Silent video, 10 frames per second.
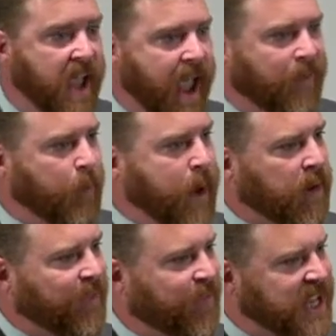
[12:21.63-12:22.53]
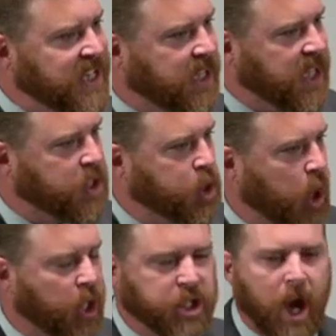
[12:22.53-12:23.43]
If we were to visit this
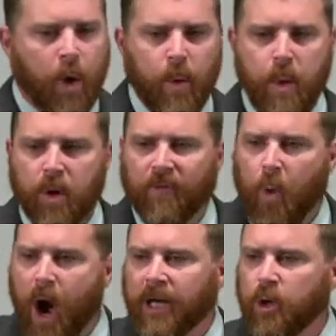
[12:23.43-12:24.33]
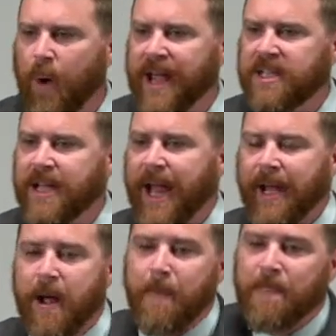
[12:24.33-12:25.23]
church, we would have walked away saying,